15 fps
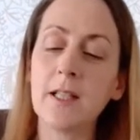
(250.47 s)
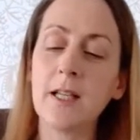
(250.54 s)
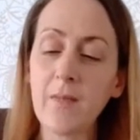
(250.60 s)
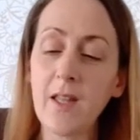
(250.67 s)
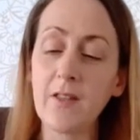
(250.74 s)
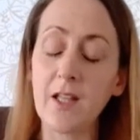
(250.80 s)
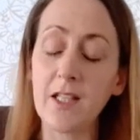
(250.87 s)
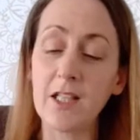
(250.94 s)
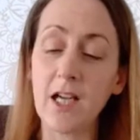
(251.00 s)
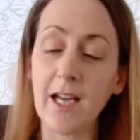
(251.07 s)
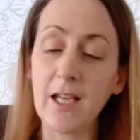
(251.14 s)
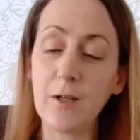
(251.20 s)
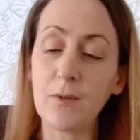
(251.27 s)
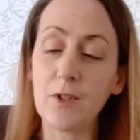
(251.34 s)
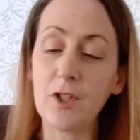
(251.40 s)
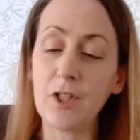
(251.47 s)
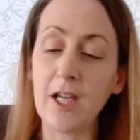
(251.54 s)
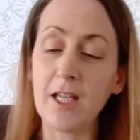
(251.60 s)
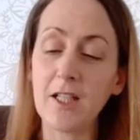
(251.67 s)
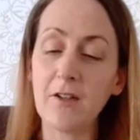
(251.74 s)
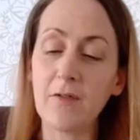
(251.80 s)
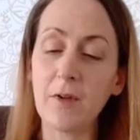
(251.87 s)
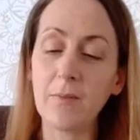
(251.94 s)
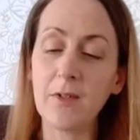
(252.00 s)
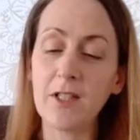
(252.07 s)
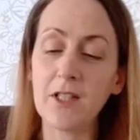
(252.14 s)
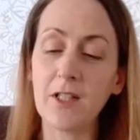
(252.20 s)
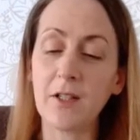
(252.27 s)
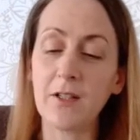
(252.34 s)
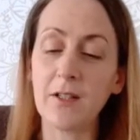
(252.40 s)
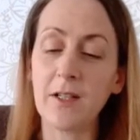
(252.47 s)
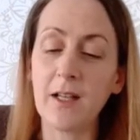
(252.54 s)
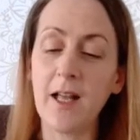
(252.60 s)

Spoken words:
The dike was shaded from the sun,